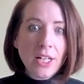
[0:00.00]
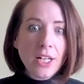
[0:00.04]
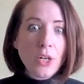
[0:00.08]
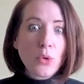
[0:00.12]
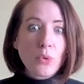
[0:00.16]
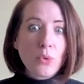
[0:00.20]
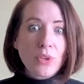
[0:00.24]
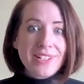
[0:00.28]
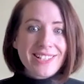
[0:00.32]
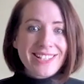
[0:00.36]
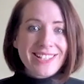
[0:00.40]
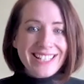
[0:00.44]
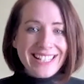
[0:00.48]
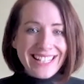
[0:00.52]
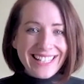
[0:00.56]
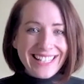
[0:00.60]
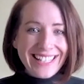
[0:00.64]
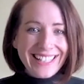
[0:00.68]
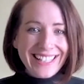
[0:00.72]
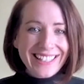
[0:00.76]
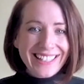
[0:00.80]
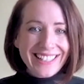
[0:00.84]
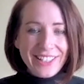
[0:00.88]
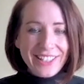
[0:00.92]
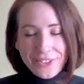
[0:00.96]
We're
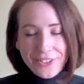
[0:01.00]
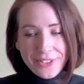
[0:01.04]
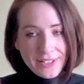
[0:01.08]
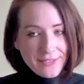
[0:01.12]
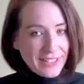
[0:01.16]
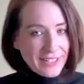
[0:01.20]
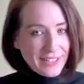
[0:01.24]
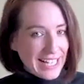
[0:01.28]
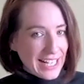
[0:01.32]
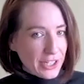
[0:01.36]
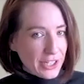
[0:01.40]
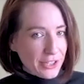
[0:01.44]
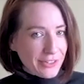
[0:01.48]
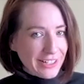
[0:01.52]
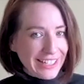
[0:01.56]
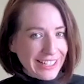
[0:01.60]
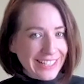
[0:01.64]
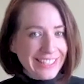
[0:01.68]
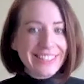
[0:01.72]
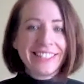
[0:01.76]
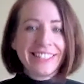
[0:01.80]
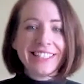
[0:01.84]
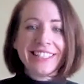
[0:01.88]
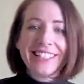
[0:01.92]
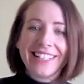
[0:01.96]
seeing, it's Veganuary.